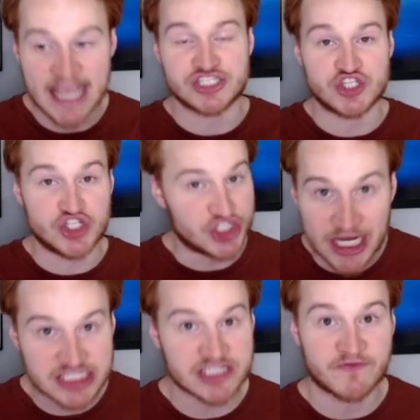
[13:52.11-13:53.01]
It's
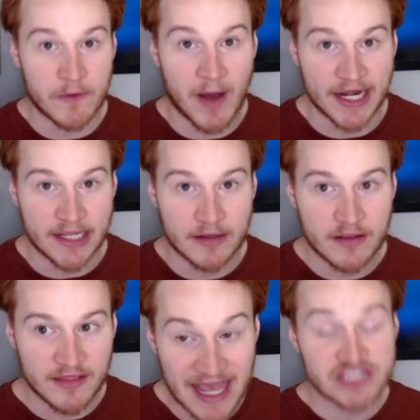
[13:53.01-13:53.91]
just for money.
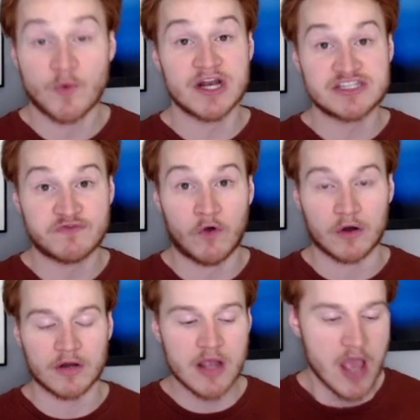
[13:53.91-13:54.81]
That's what it's for.